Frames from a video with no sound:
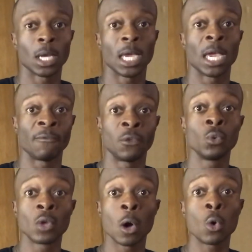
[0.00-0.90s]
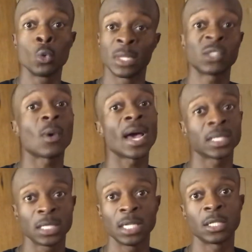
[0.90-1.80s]
if you know, that's why it's
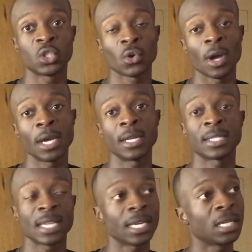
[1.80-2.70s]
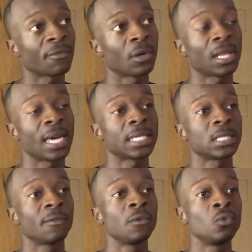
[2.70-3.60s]
good to train and take different classes.
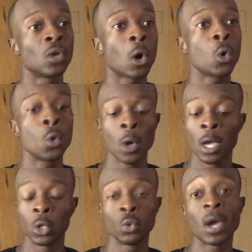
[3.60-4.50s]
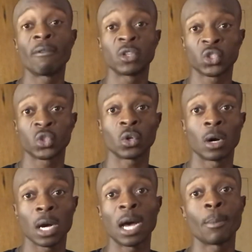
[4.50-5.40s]
If you know you have a
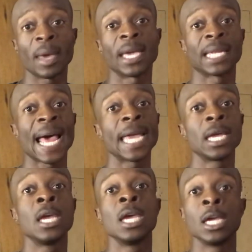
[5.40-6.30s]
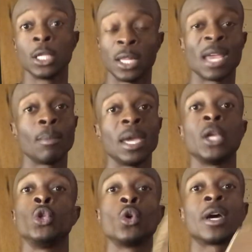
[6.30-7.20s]
compact light, that
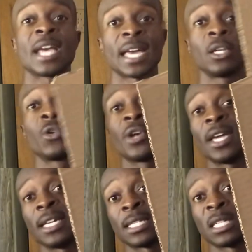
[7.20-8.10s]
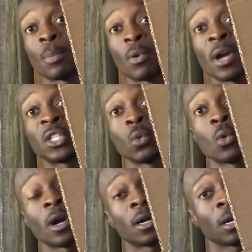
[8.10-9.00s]
means you're gonna have to create that separation
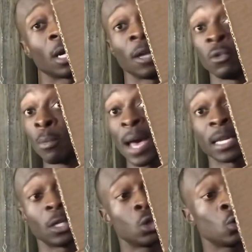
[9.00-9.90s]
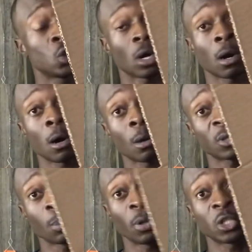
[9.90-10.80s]
where if you might have to use your arm
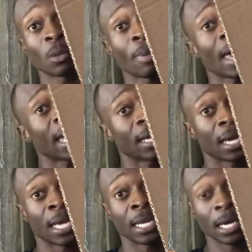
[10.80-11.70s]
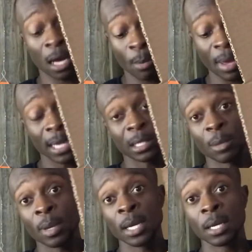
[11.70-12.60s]
to push them back and then come back a little
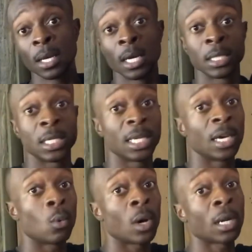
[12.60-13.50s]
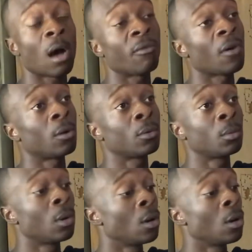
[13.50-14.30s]
bit to get one off on them,